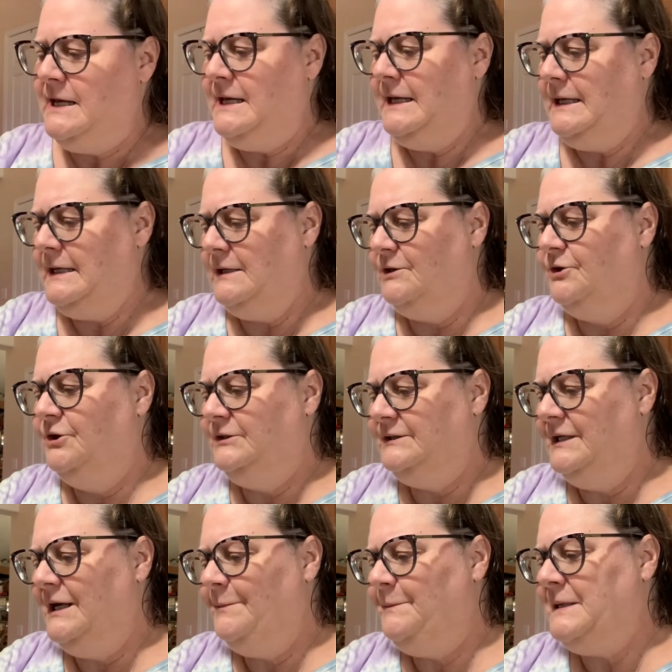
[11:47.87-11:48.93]
he looked
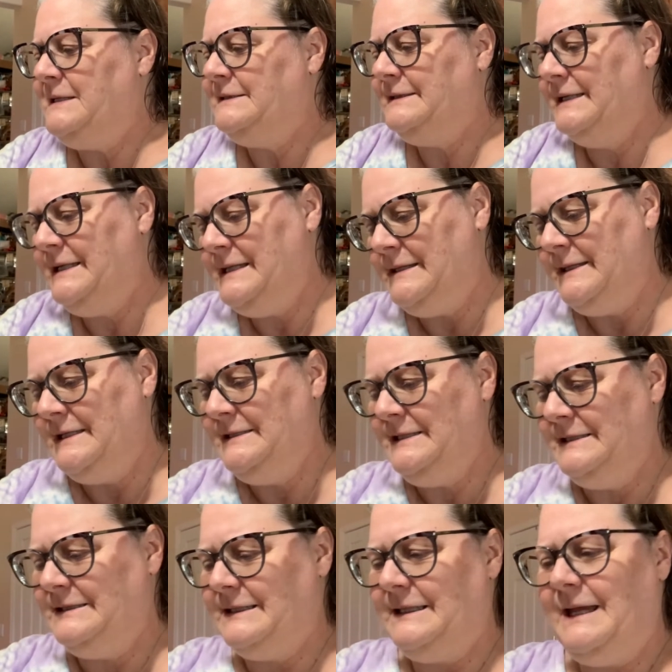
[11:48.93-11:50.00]
up, he said he thinks
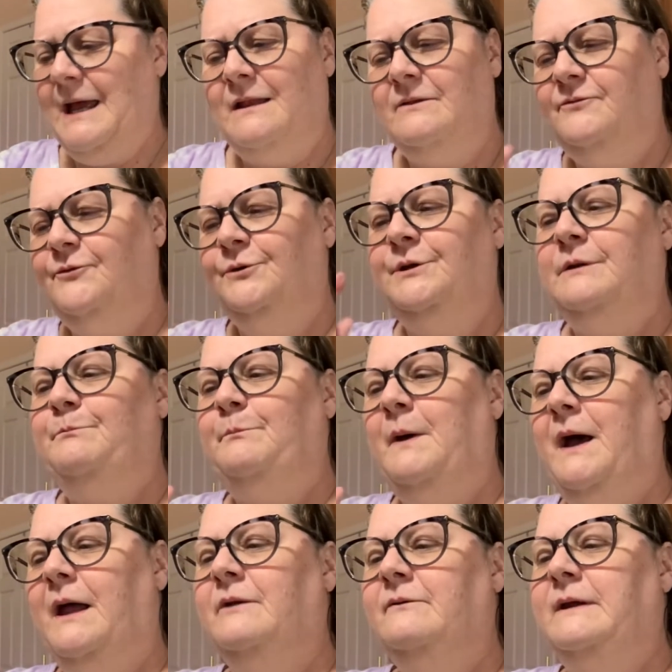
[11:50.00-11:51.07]
it's California
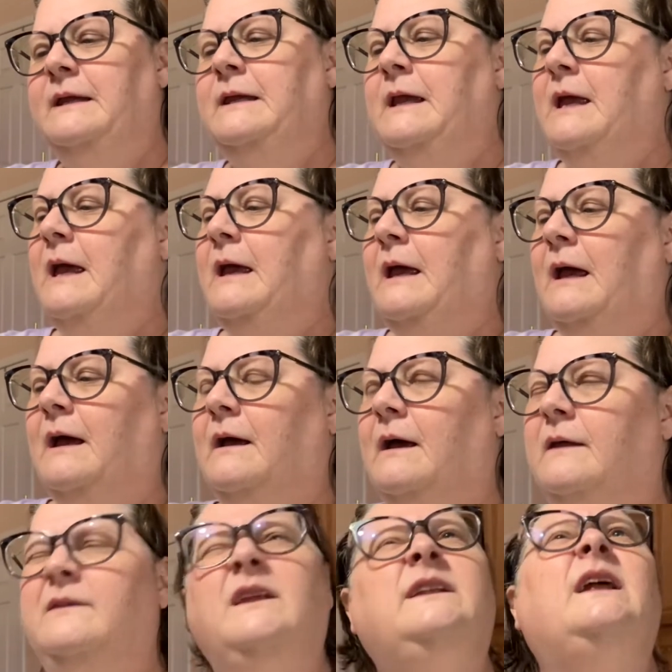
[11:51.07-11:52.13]
pottery.
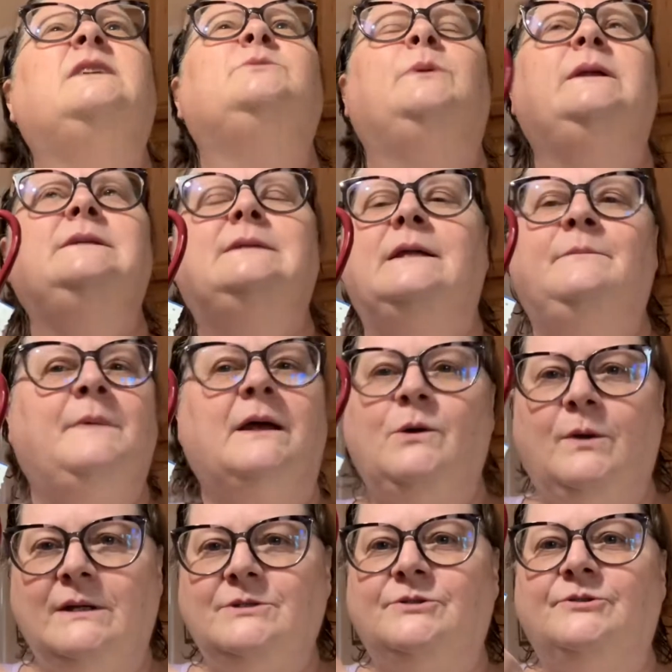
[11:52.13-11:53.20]
I think that's what he said, I'm not
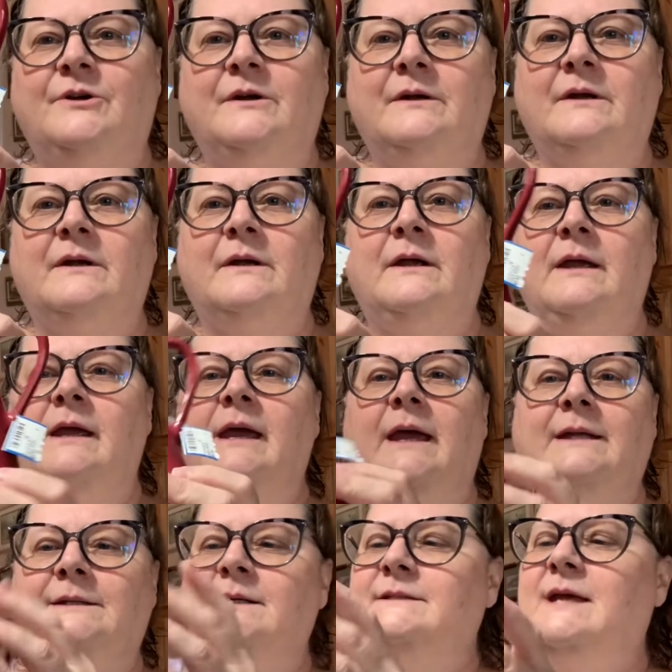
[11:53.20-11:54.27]
quite sure.
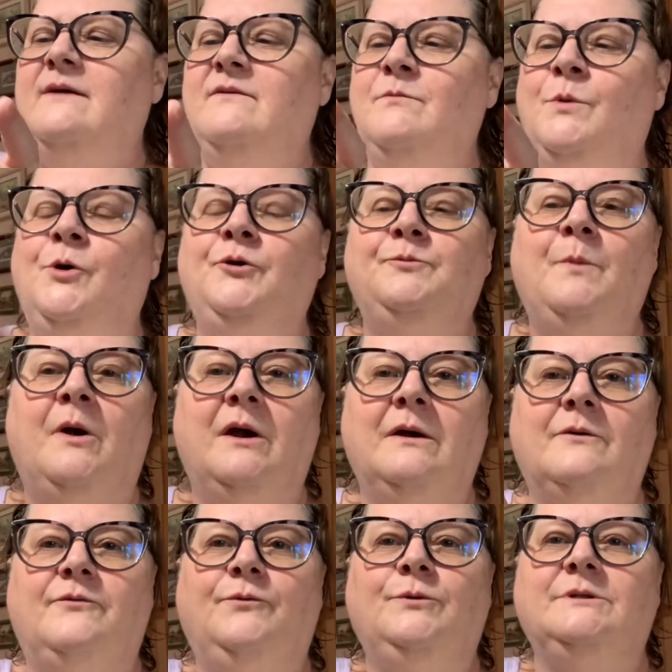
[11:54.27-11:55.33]
It does have a mold
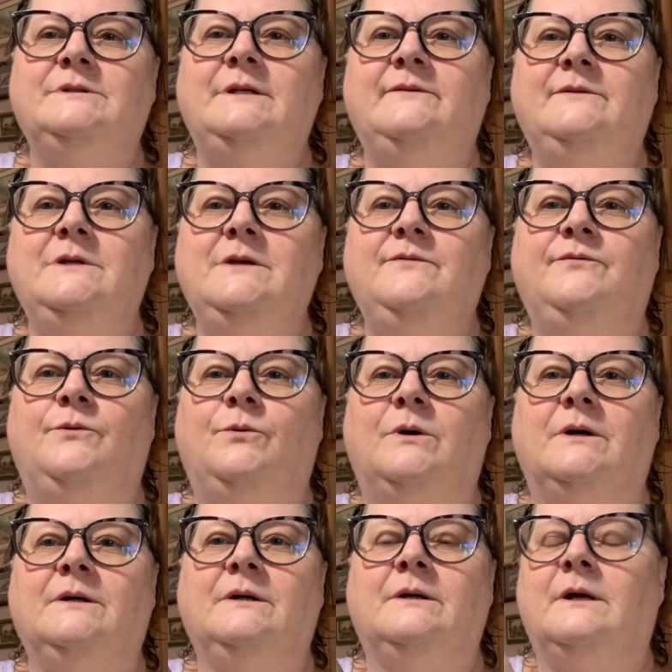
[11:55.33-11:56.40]
mark,
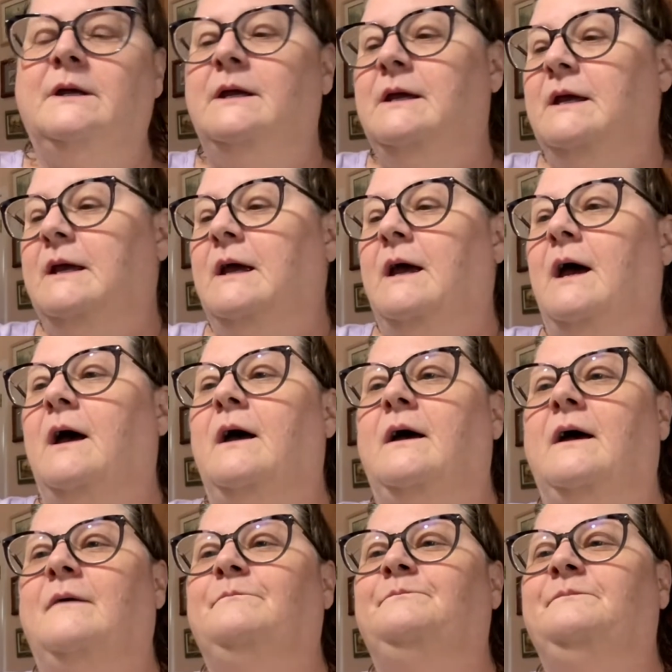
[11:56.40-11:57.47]
474.
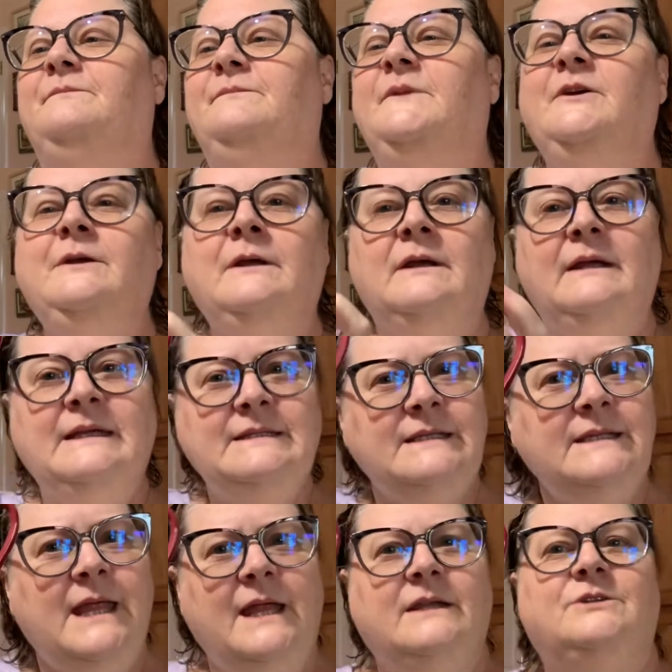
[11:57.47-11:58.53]
Look,
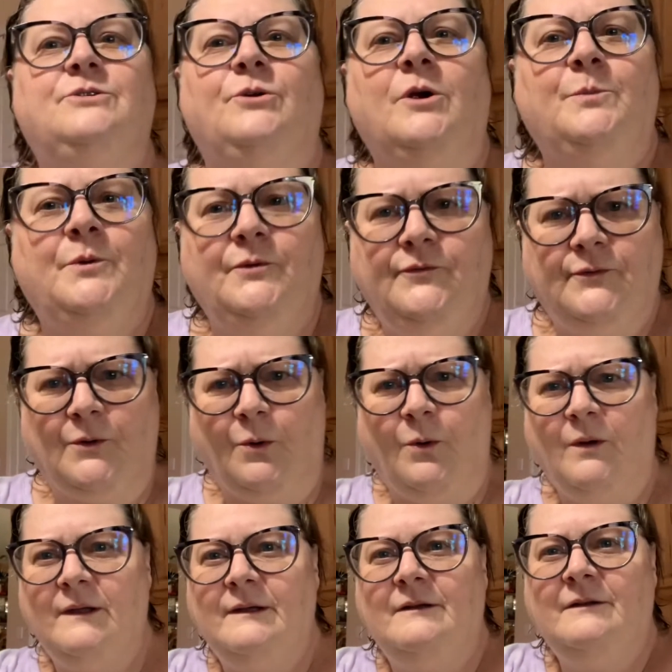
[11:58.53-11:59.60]
isn't that adorable for
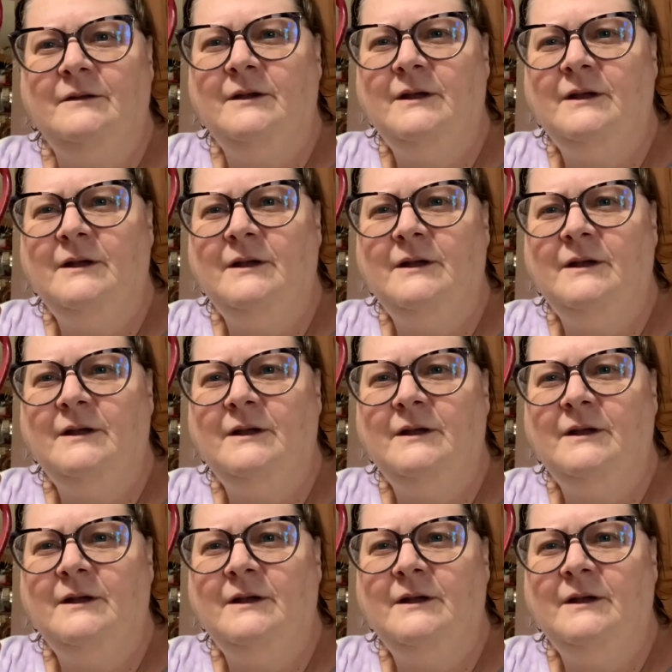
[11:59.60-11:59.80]
oil